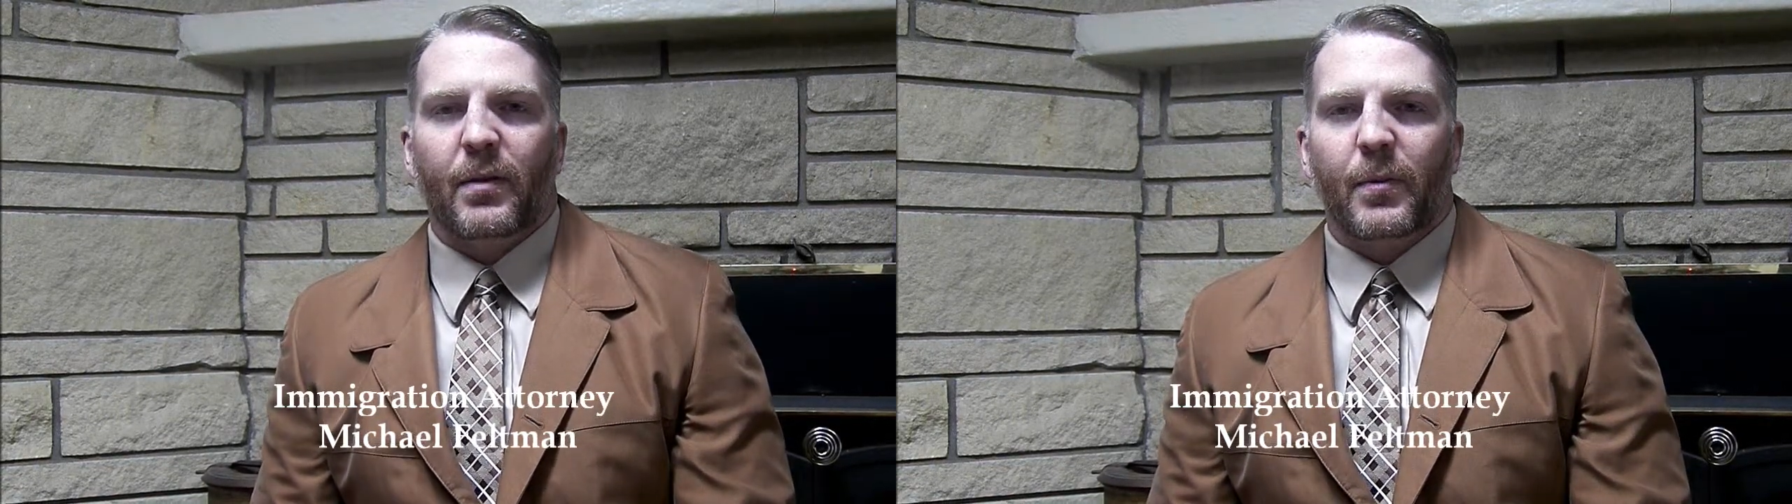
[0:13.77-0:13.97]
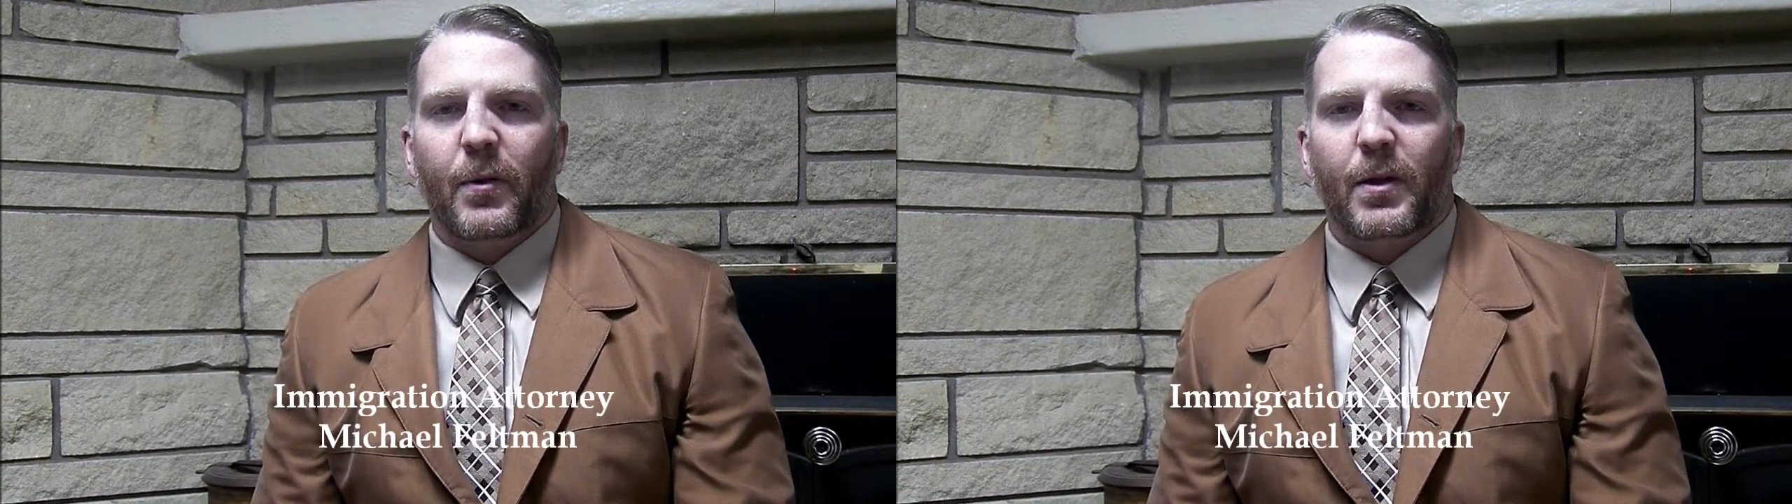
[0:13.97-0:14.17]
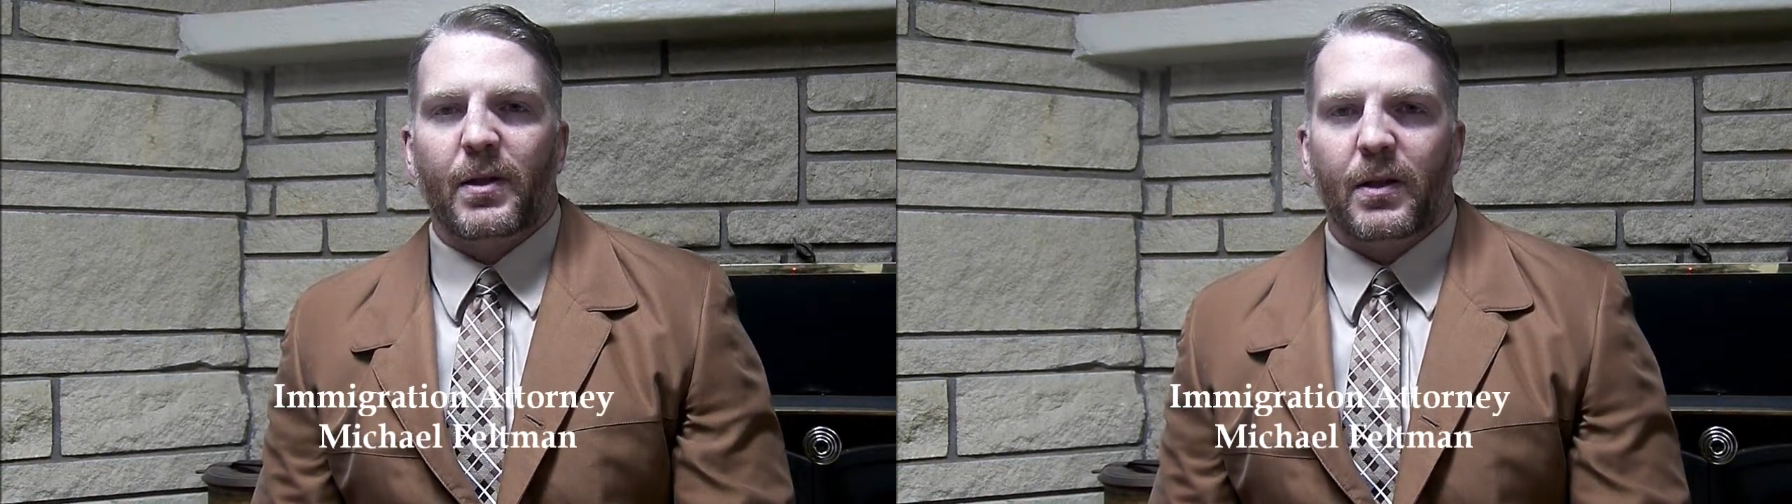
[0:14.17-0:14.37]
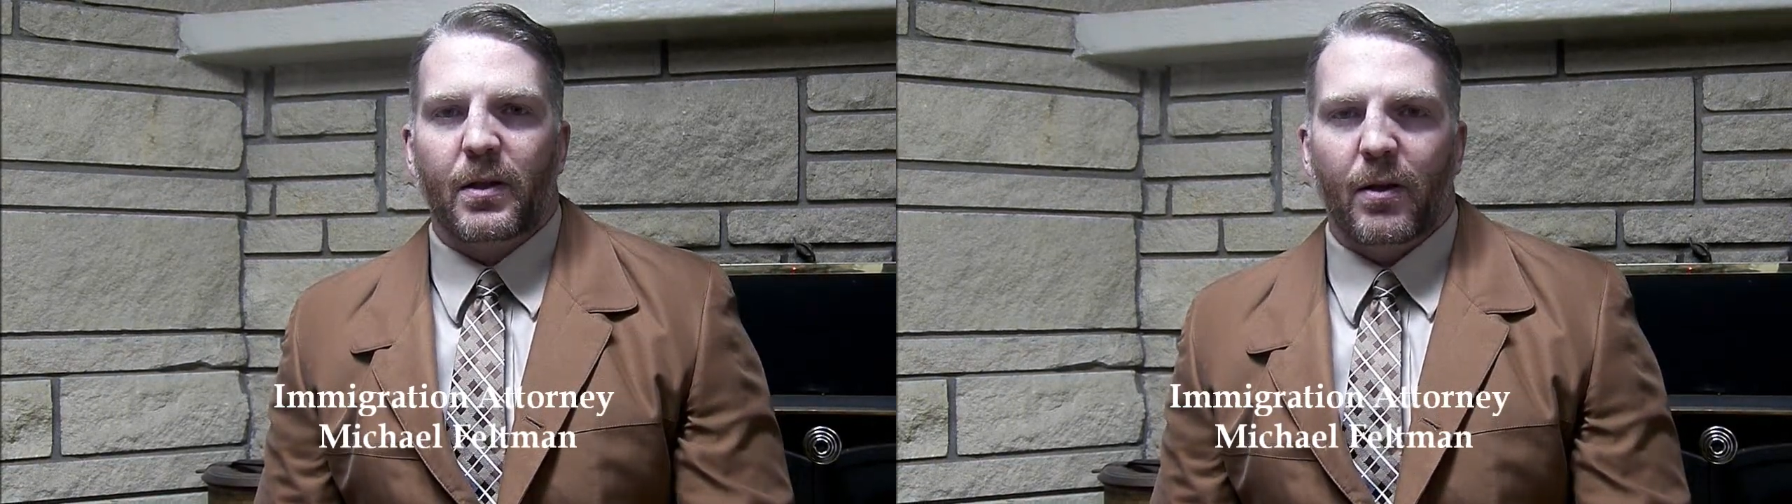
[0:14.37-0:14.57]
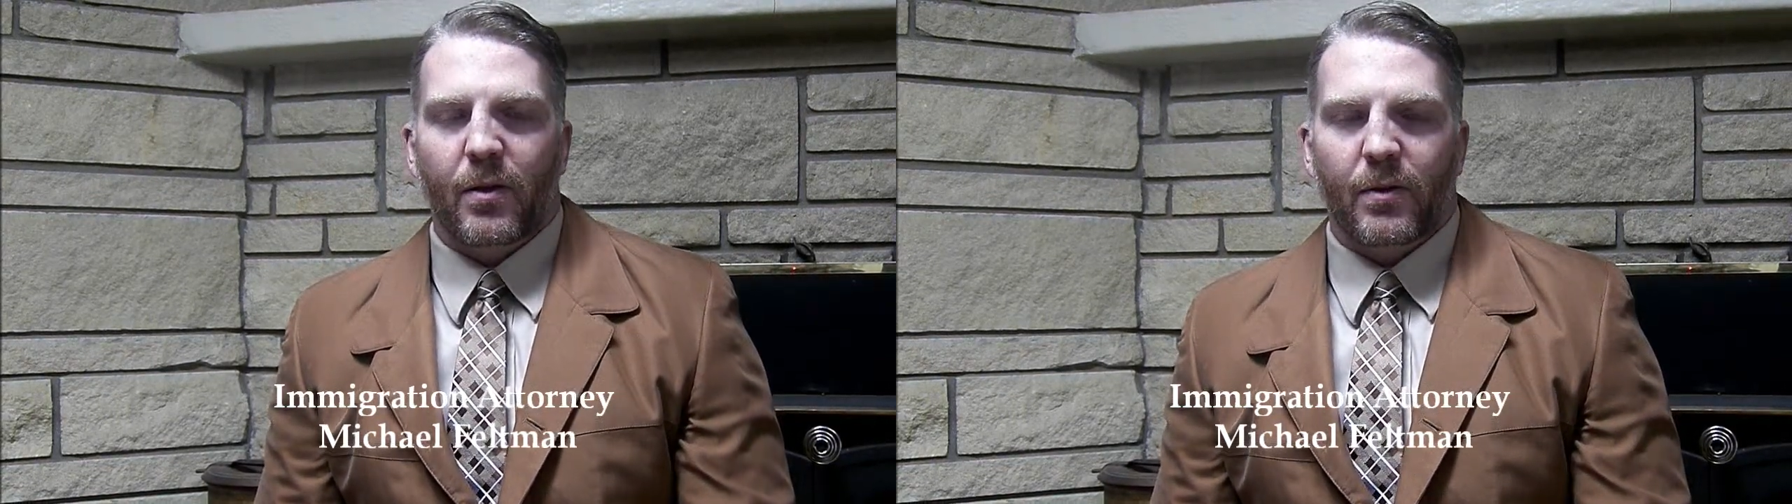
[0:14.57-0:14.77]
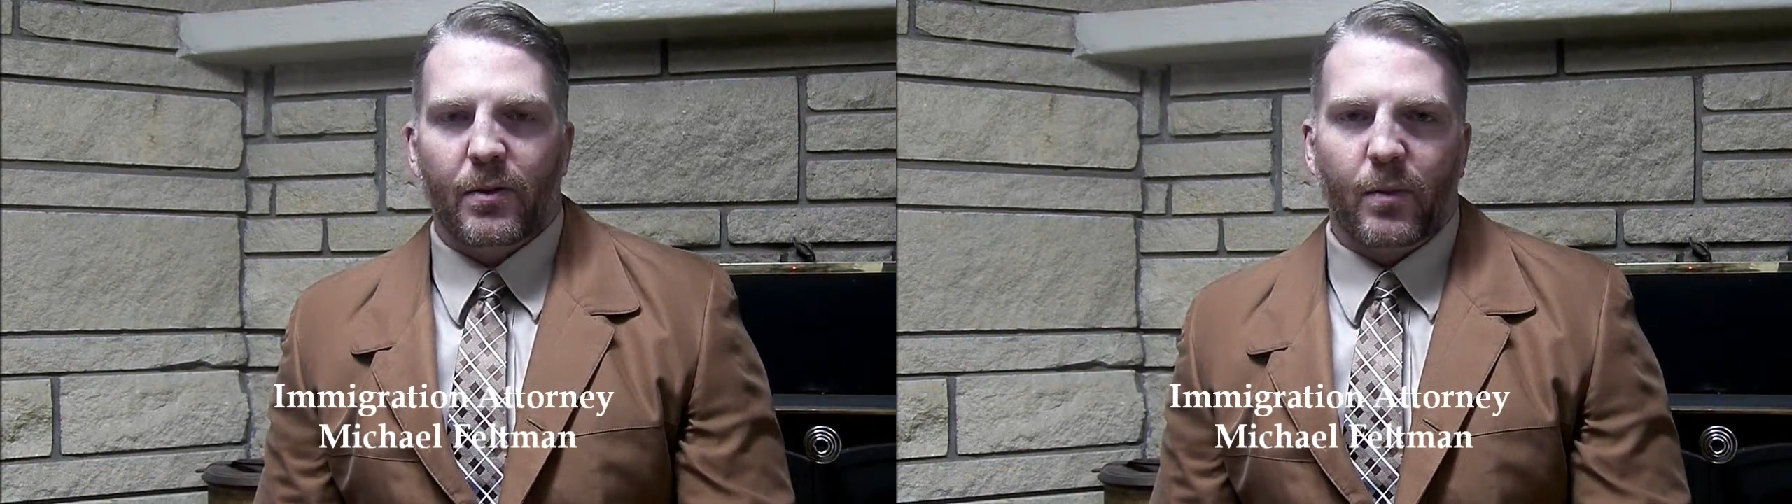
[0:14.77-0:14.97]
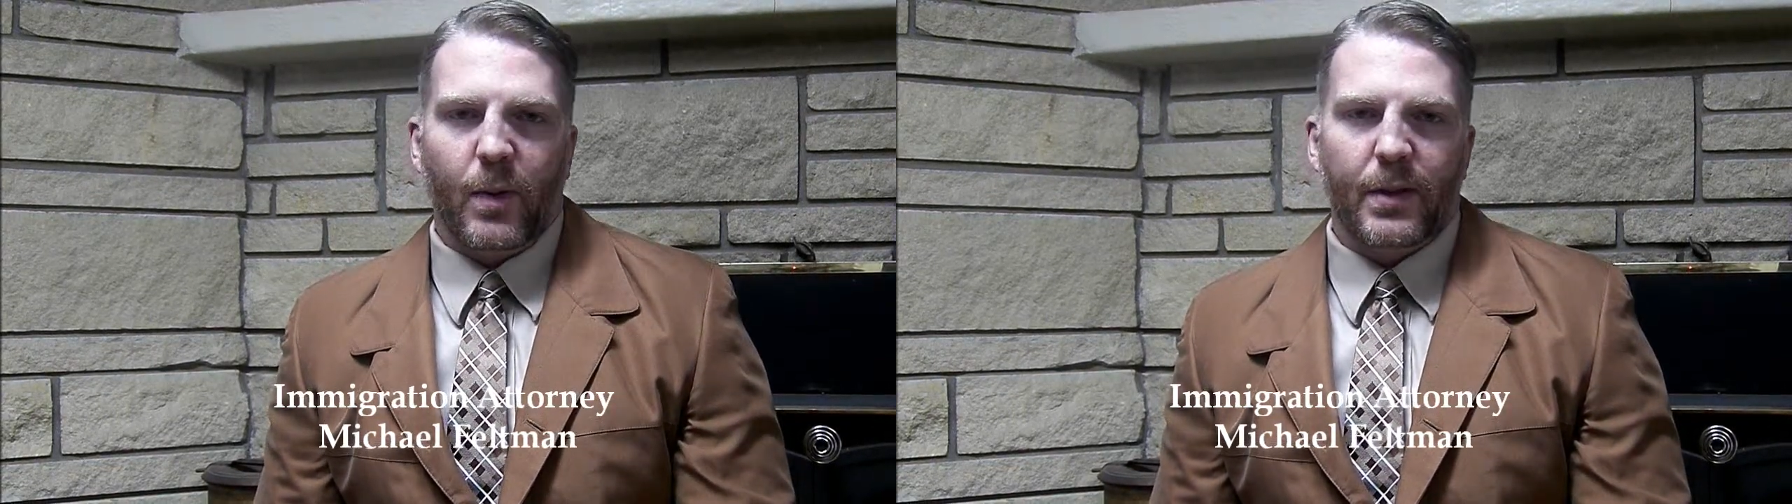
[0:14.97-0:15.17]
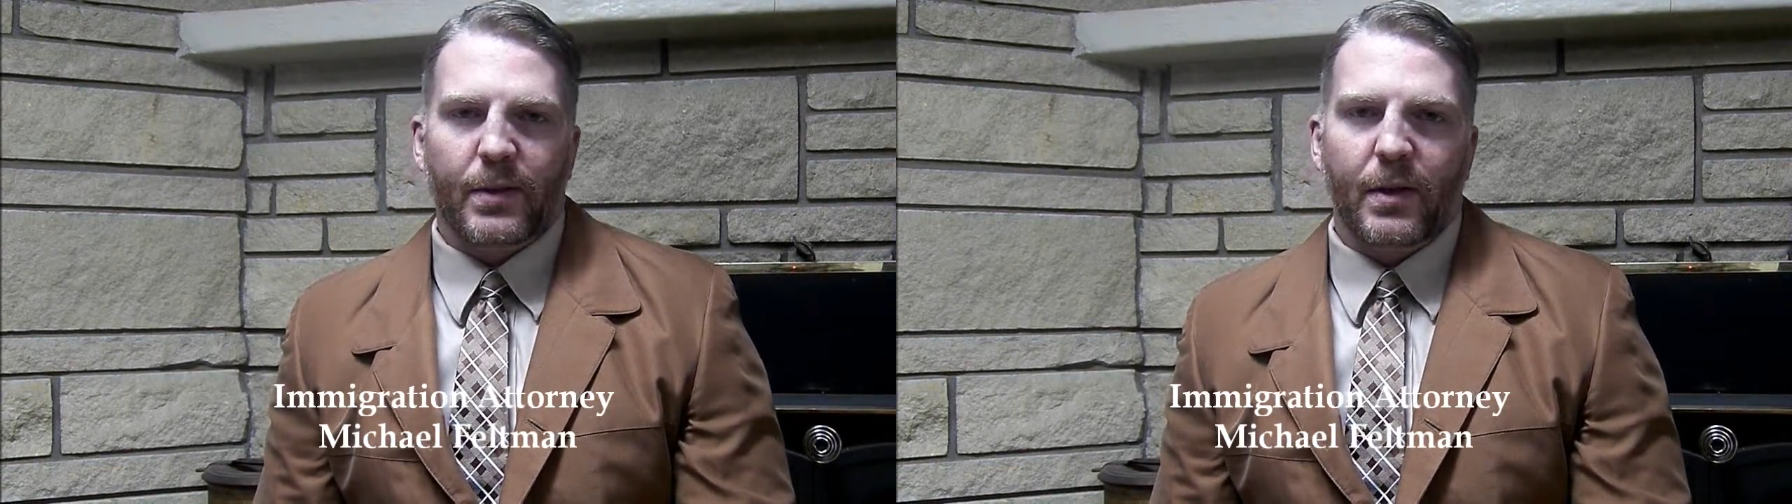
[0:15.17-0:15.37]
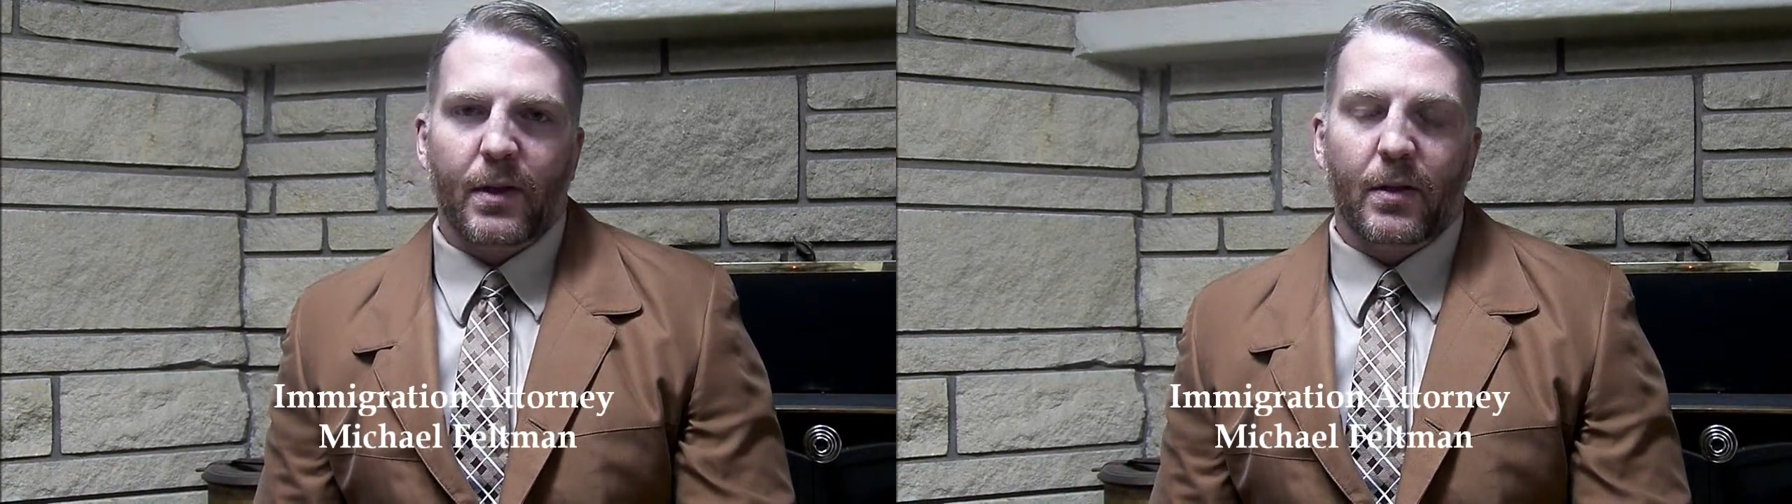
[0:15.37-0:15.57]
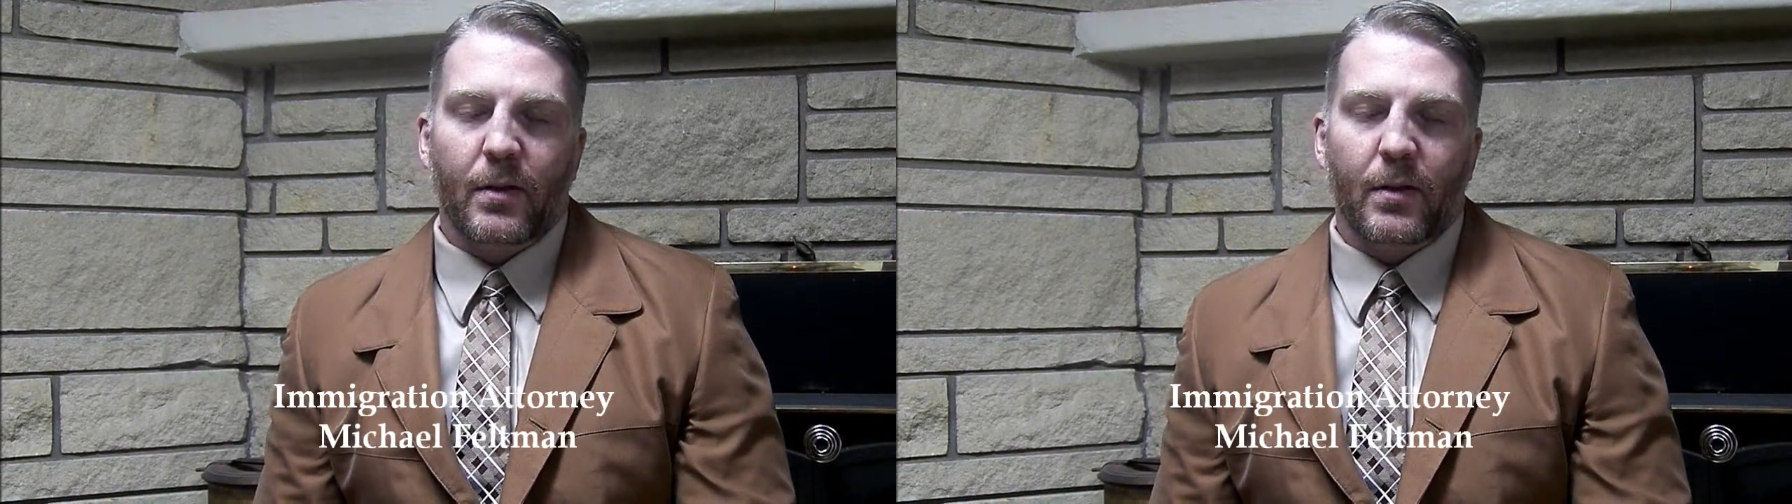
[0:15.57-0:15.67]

immigration cures, ways that